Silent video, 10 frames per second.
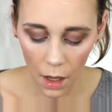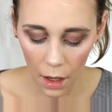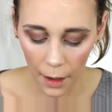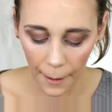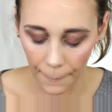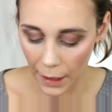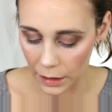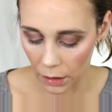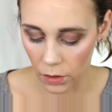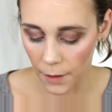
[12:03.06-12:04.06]
um, a
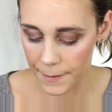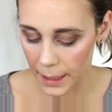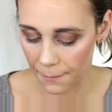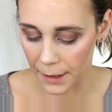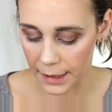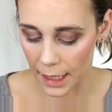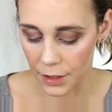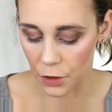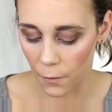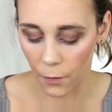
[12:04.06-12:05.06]
liquid lipstick because it has
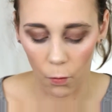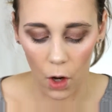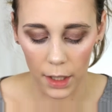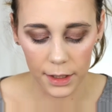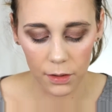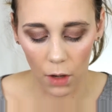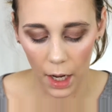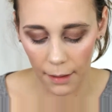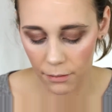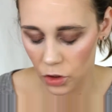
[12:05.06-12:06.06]
a doe foot wand so
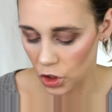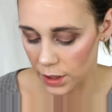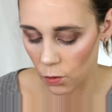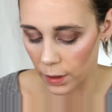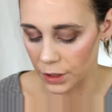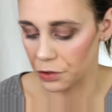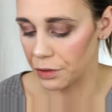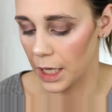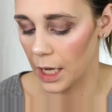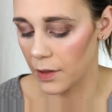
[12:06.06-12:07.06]
I'm just going to
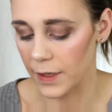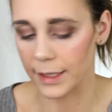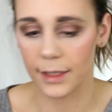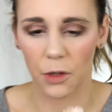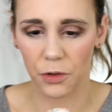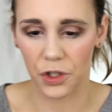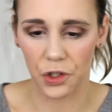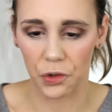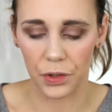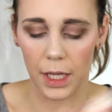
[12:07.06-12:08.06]
take this So
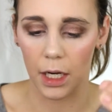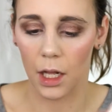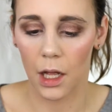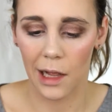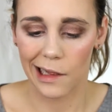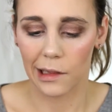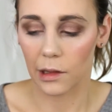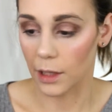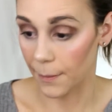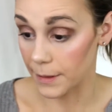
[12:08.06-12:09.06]
Susan
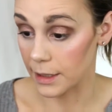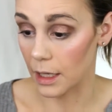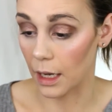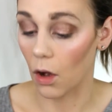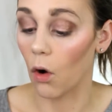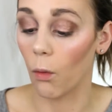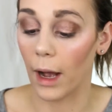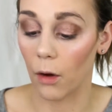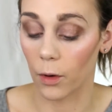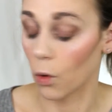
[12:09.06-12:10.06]
lipstick oh
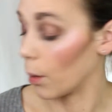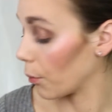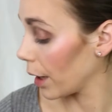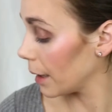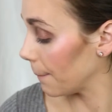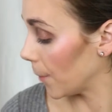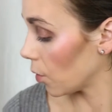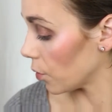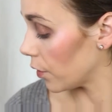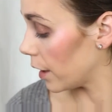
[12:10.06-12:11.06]
wow we're going bright and
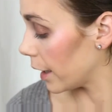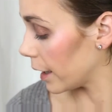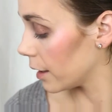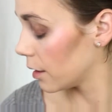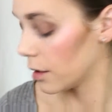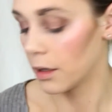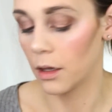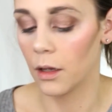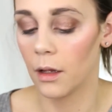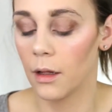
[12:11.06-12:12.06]
bold today
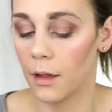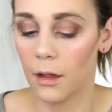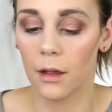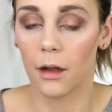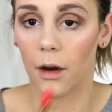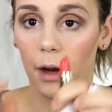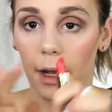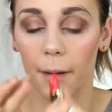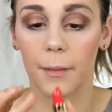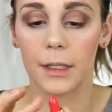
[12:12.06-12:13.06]
all
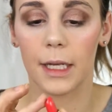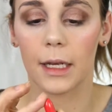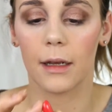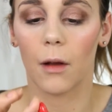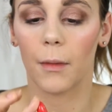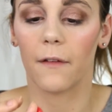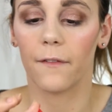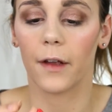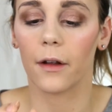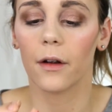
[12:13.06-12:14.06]
right, I'm gonna take it on my
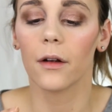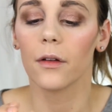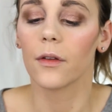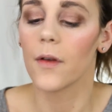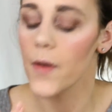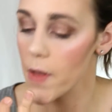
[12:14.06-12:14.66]
fingers.